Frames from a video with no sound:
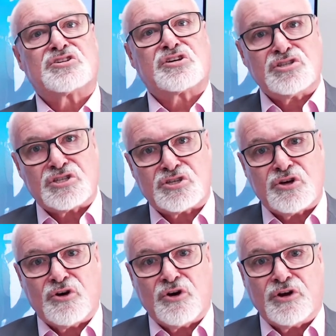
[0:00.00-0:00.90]

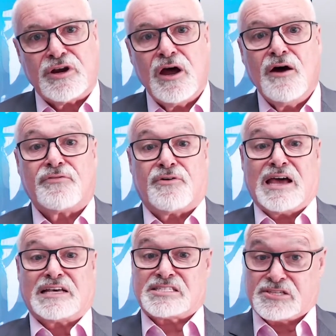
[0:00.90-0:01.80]
concern for
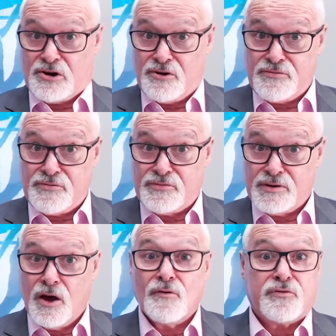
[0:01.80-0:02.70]
ourselves,
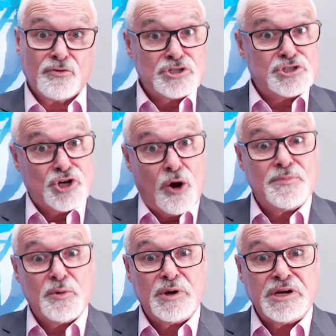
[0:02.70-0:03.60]
for the job
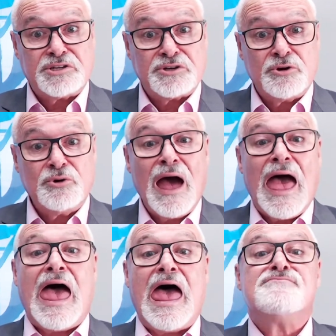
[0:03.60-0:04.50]
that we do,
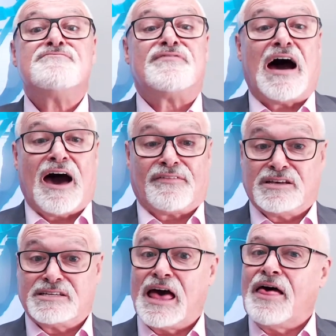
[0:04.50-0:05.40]
and for
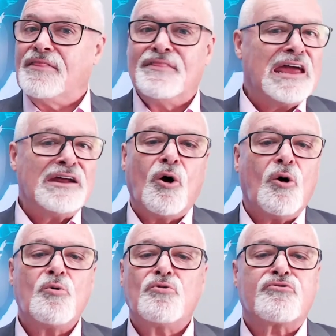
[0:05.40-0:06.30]
others. Then
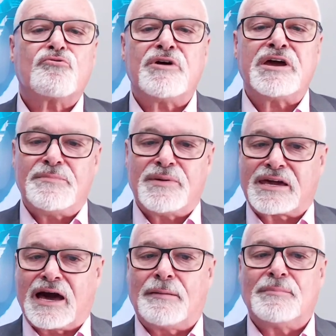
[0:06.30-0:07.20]
all three
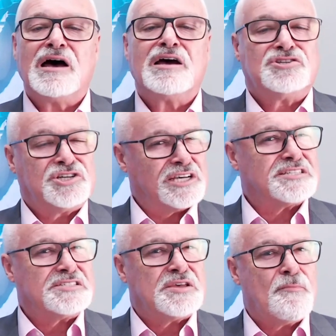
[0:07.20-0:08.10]
become just
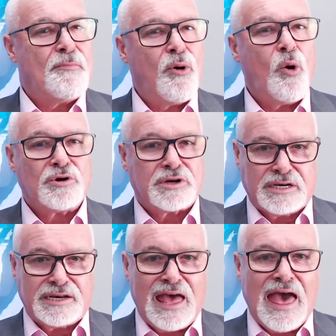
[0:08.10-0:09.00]
as
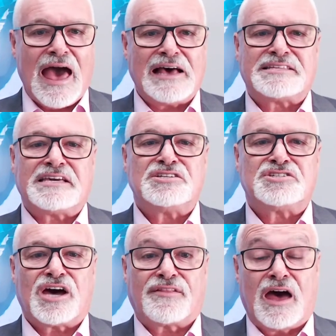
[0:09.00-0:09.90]
important as
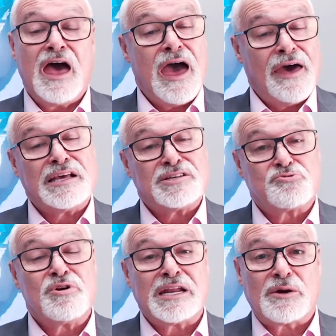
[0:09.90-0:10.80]
each other. And that's
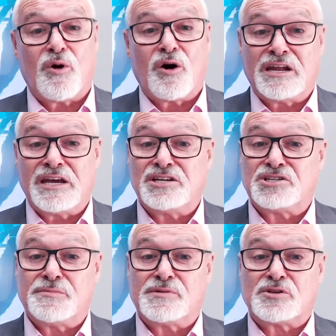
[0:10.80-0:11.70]
really what
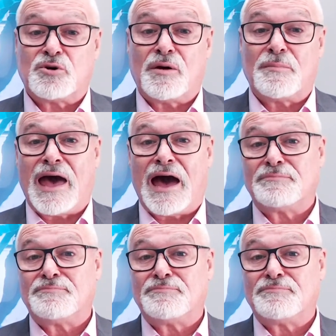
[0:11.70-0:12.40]
leadership is all about.